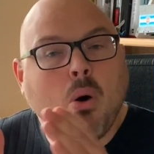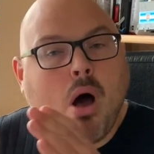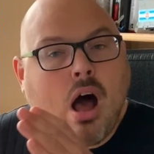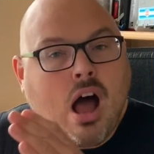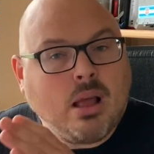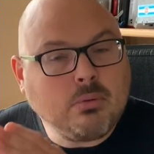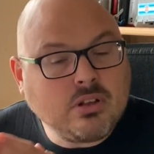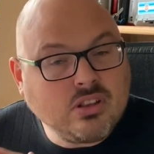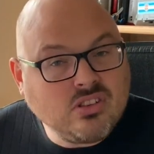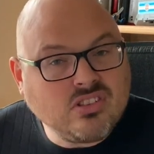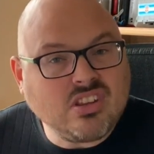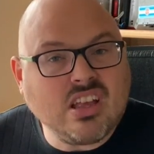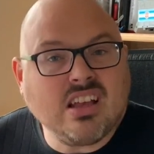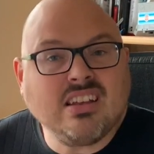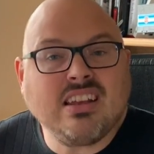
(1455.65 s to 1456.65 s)
I'm
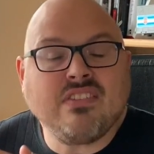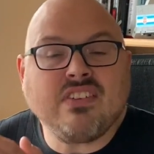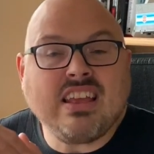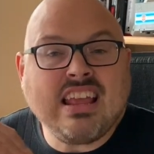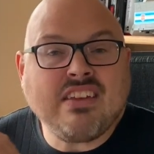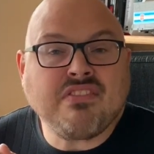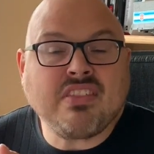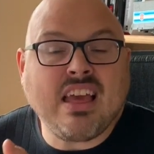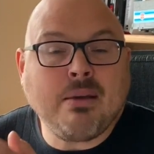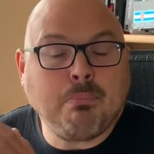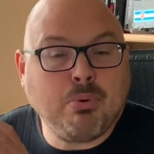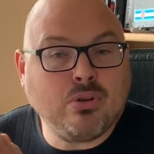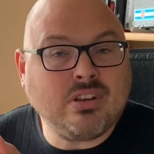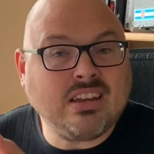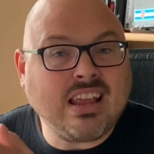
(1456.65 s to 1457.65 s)
concerned if they're
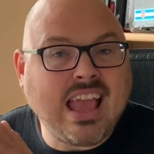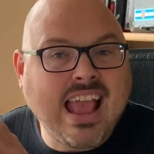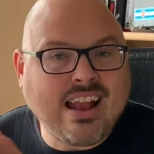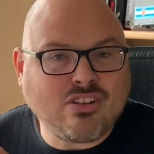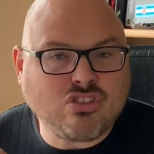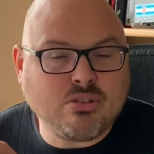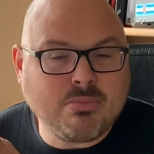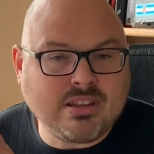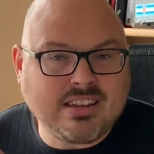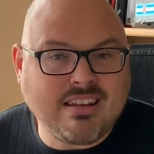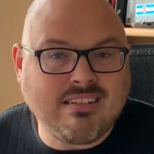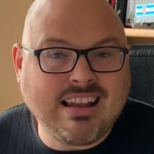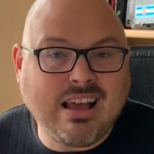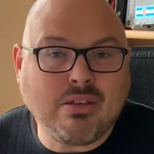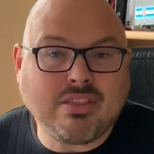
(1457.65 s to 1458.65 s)
putting extra
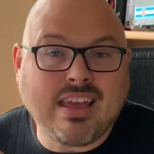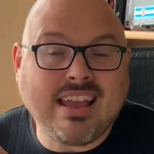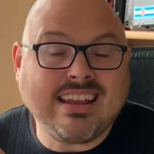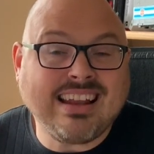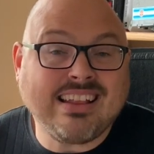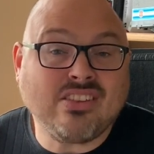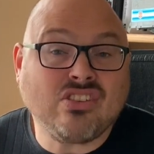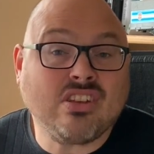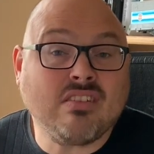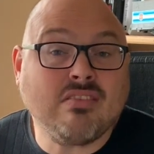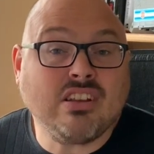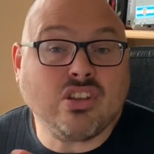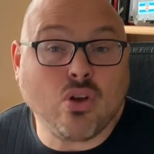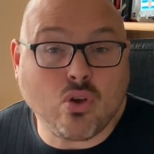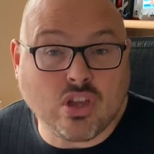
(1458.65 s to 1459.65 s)
material out there in
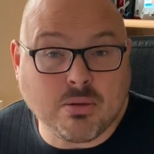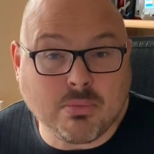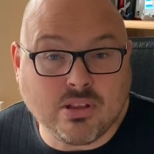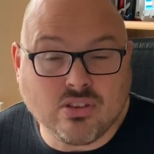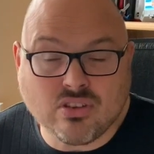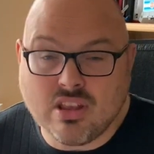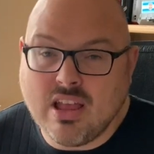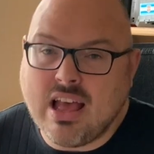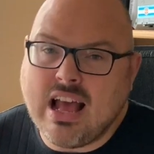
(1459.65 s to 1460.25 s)
ancillary documents